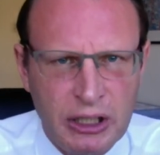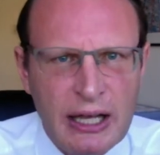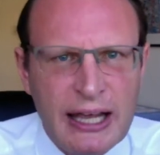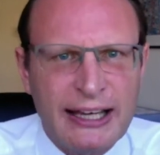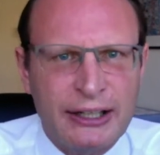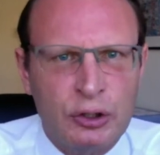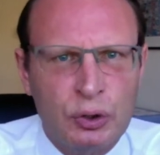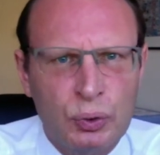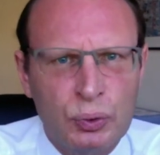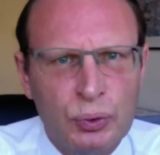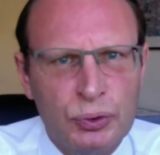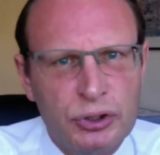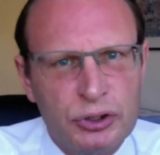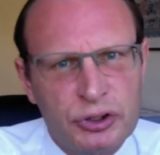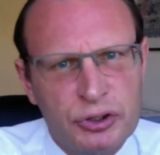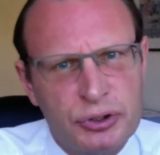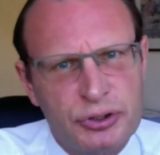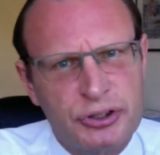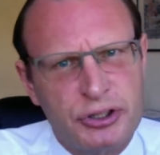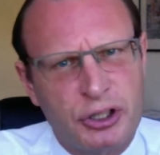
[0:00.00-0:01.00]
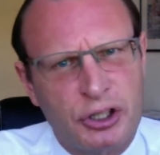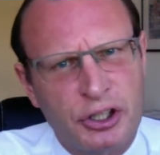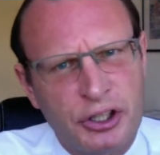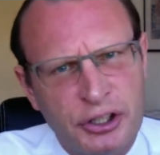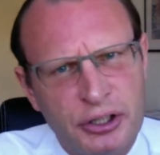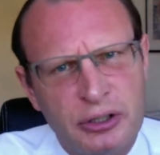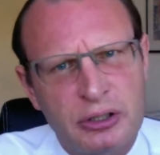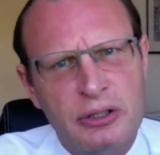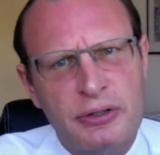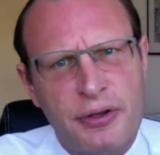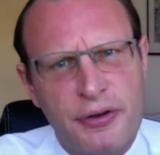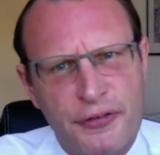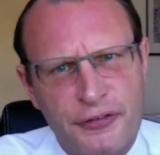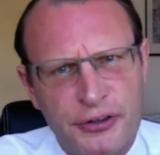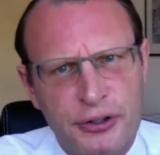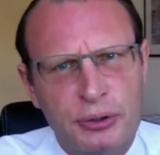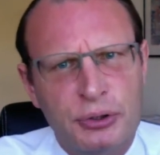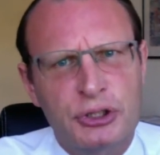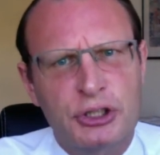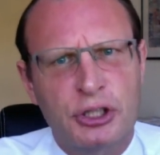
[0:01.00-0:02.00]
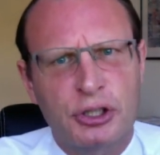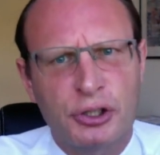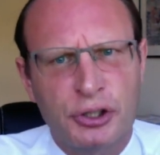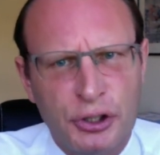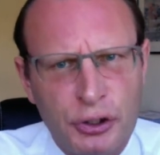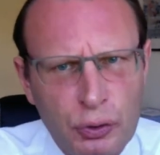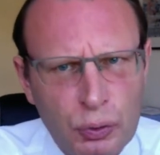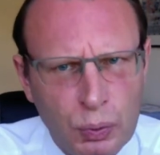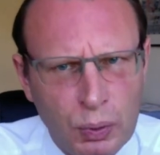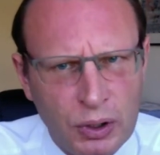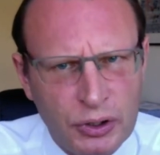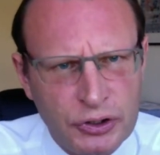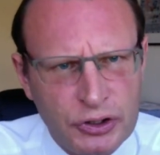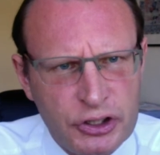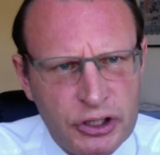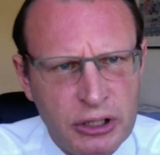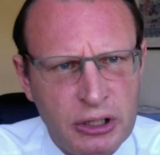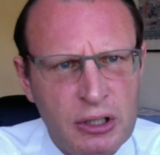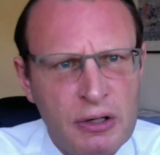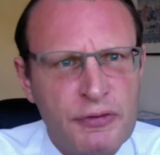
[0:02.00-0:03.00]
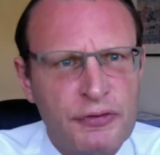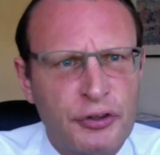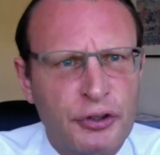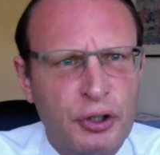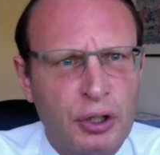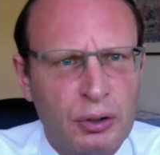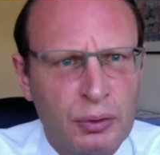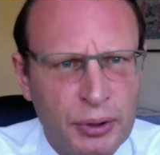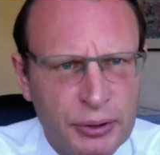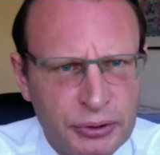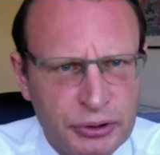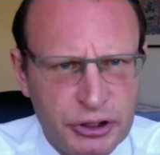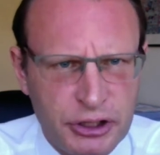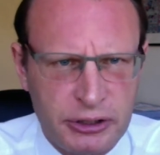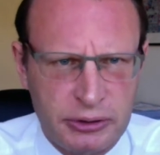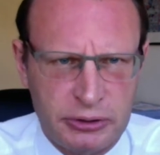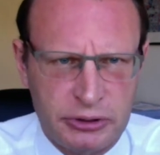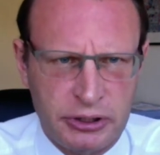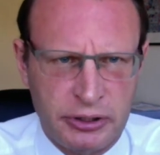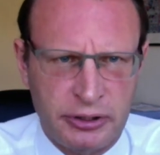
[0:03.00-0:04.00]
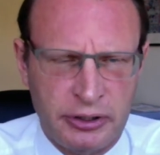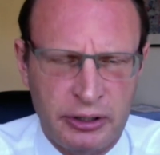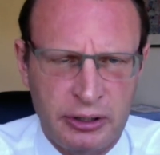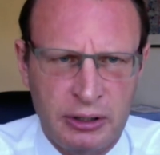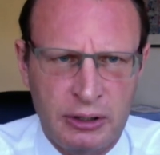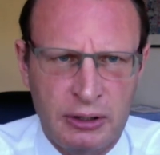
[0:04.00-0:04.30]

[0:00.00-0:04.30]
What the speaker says: in order to secure the future you want for your own children,